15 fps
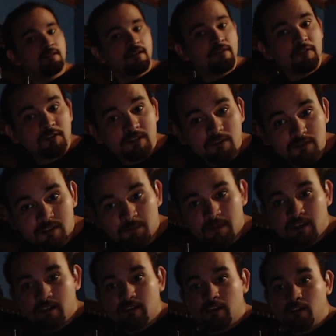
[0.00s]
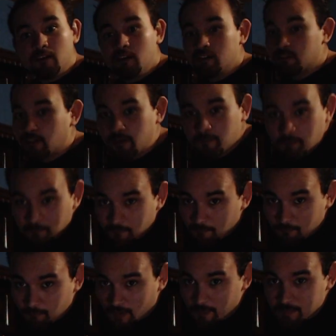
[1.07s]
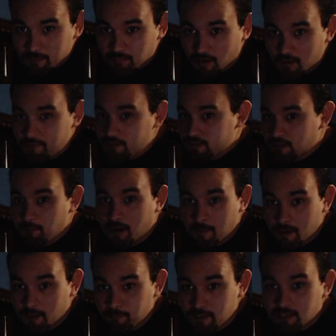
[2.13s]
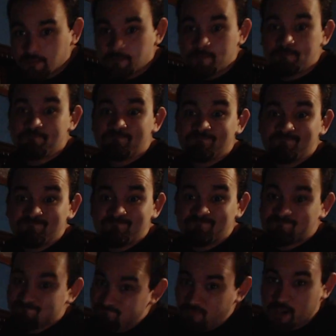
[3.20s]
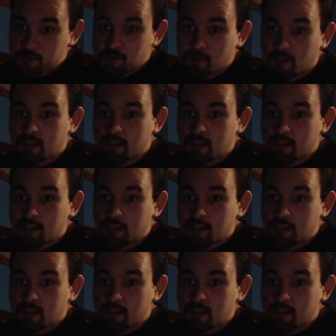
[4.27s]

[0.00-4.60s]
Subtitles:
there's still something in there. There might be profit, there might not be. Might as well get a